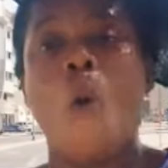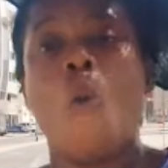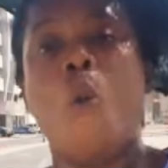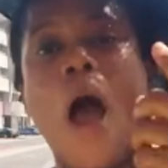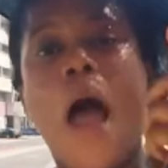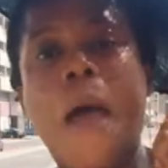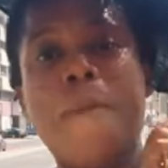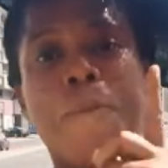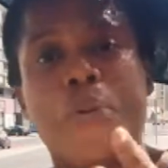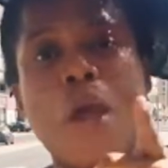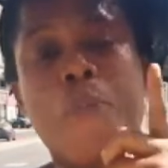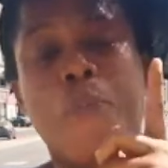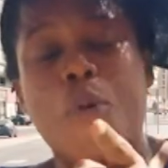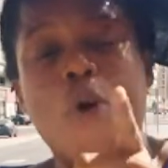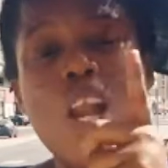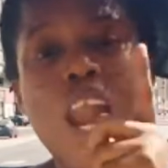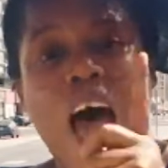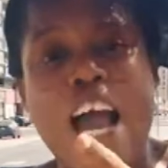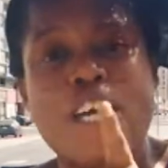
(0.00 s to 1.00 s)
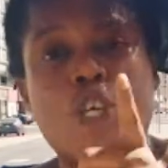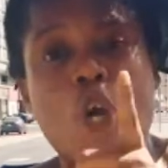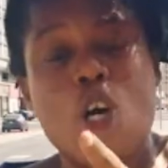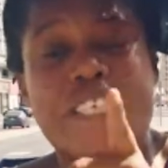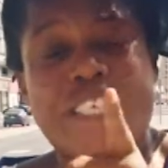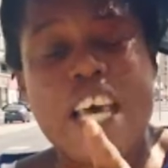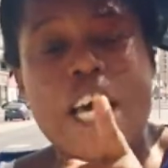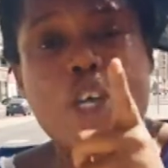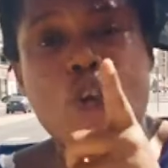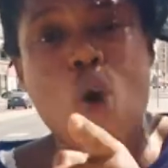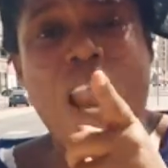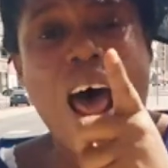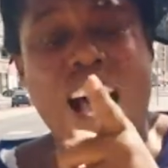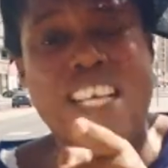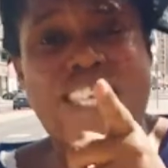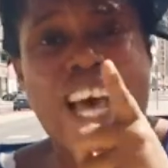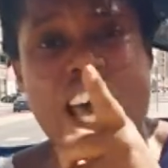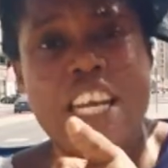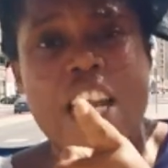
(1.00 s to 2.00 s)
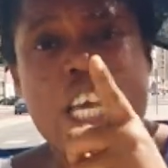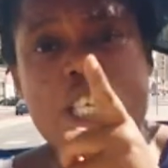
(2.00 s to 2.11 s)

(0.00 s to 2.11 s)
Why people are using you as an